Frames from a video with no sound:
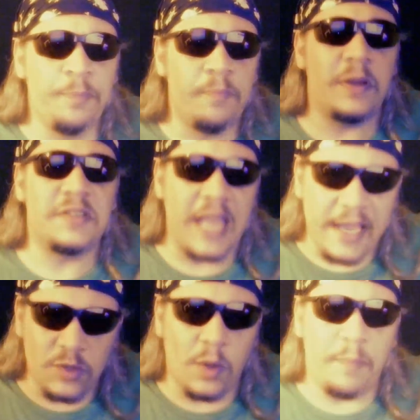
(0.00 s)
but his
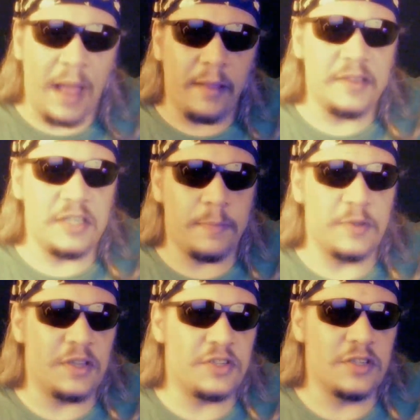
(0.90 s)
actual policy
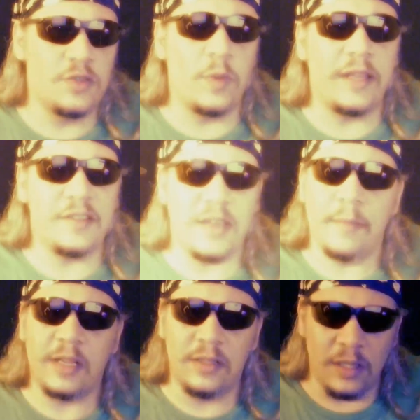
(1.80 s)
positions, when
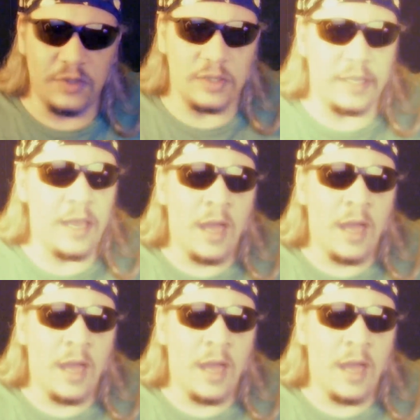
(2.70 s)
examined closely,